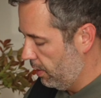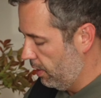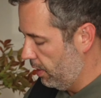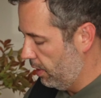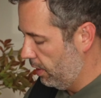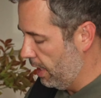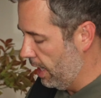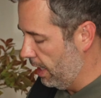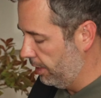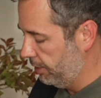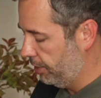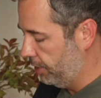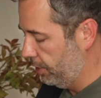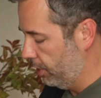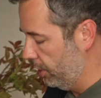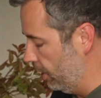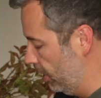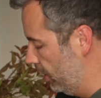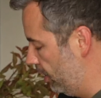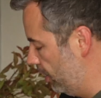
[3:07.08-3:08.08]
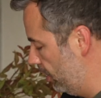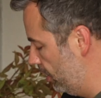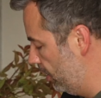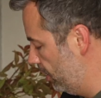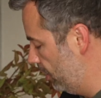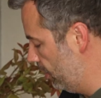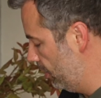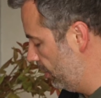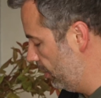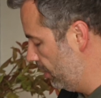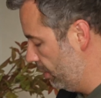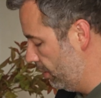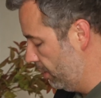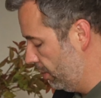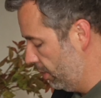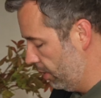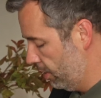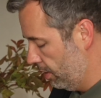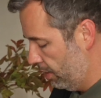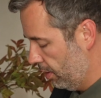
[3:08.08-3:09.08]
and that should
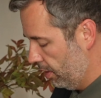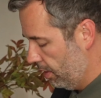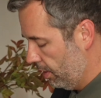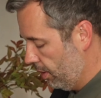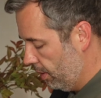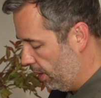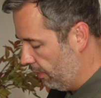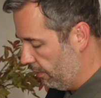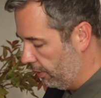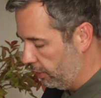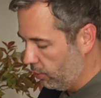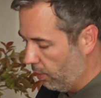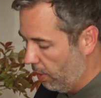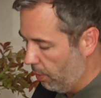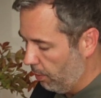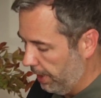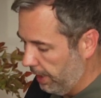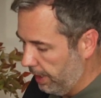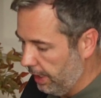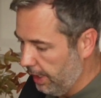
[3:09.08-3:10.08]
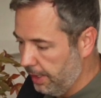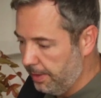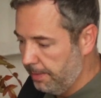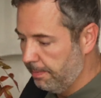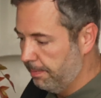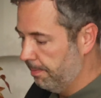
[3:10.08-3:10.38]
give us what we need.